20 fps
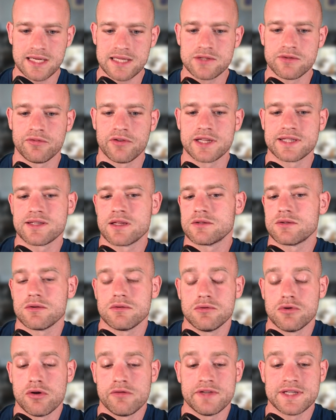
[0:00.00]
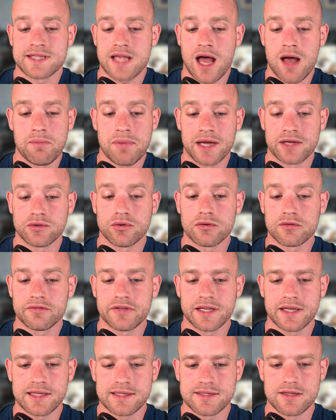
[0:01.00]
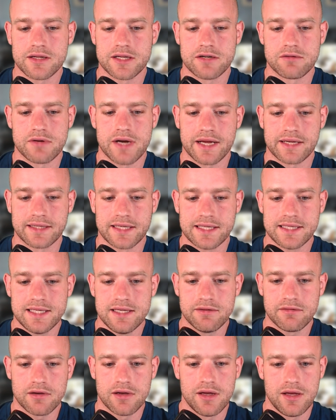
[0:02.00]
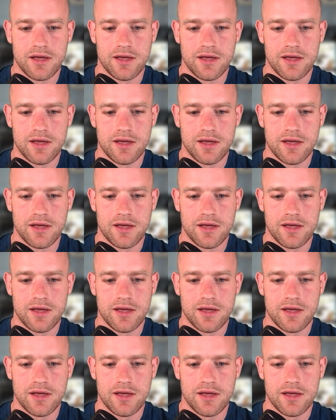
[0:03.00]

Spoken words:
So for instance, you know, this app, I don't think it's done in React Native,